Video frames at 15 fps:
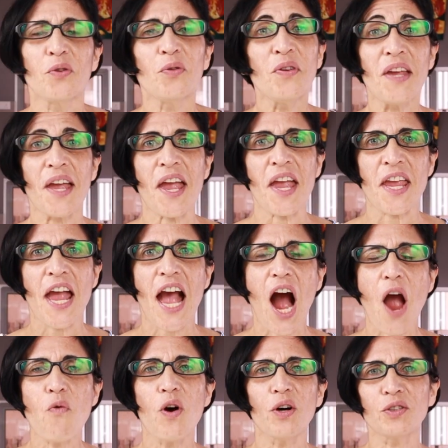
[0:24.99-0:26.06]
Today
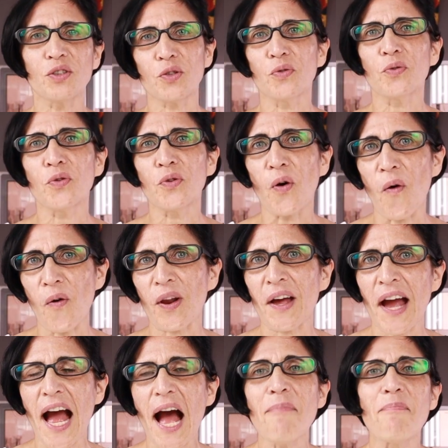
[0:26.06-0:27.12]
I want to talk
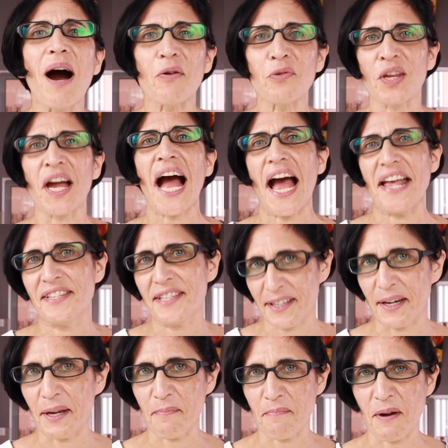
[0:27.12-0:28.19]
about ice
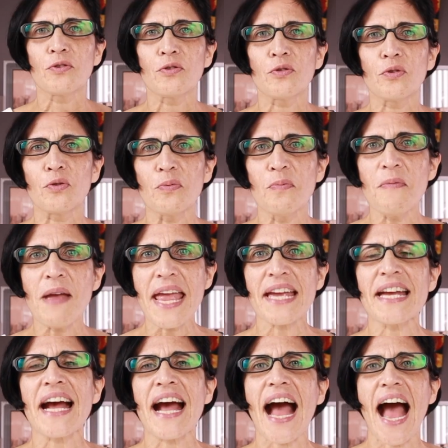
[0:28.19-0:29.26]
cream. To
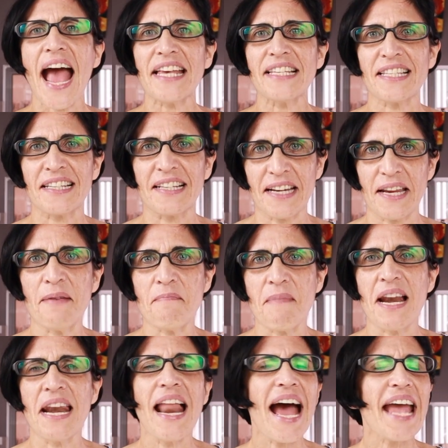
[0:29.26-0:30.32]
make ice cream
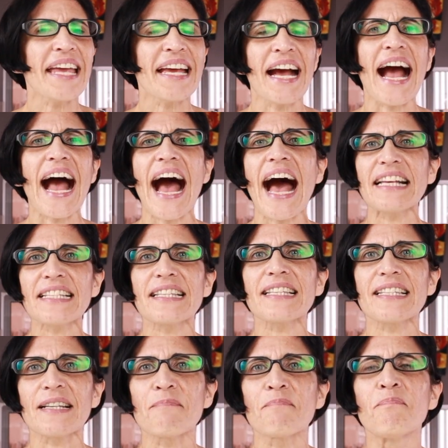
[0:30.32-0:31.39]
like
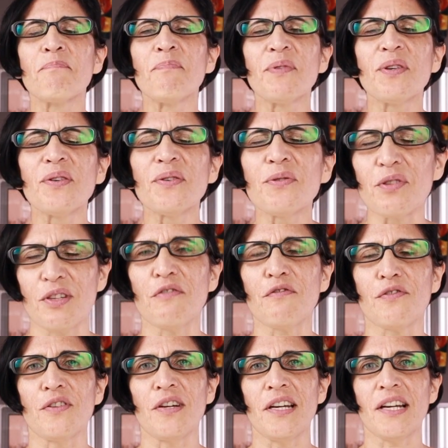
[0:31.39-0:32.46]
us
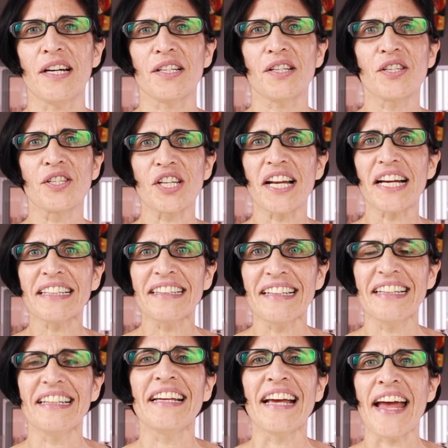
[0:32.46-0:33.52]
beautiful
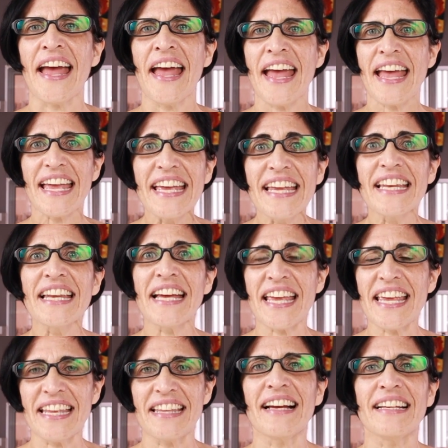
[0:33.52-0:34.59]
gelaterie in
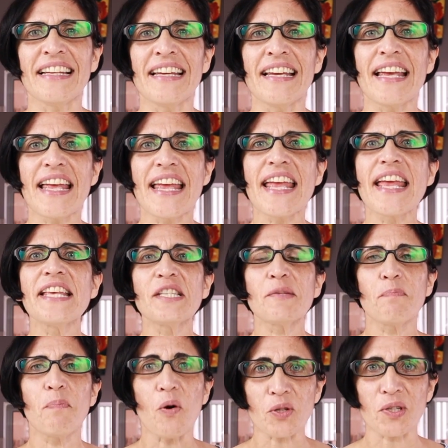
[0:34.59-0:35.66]
Italy
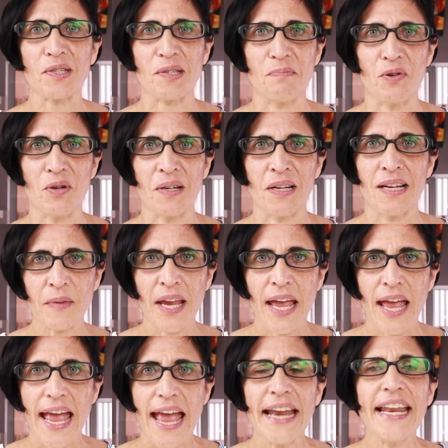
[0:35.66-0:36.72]
is possible,
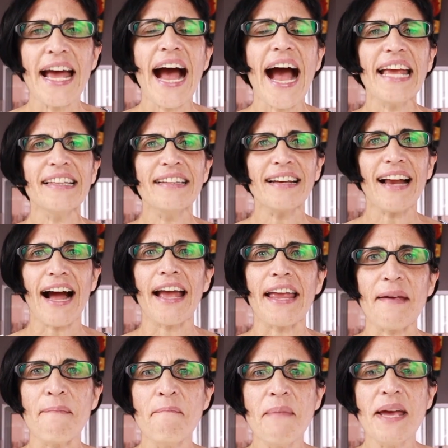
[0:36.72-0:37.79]
and I
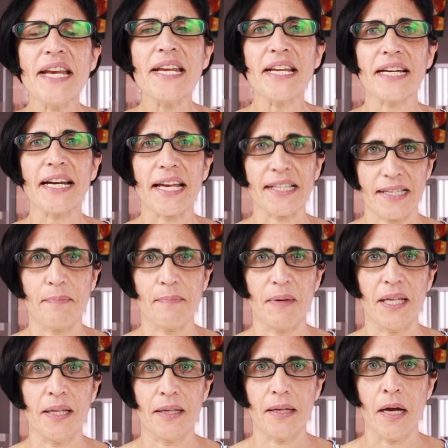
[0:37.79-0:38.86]
try many recipes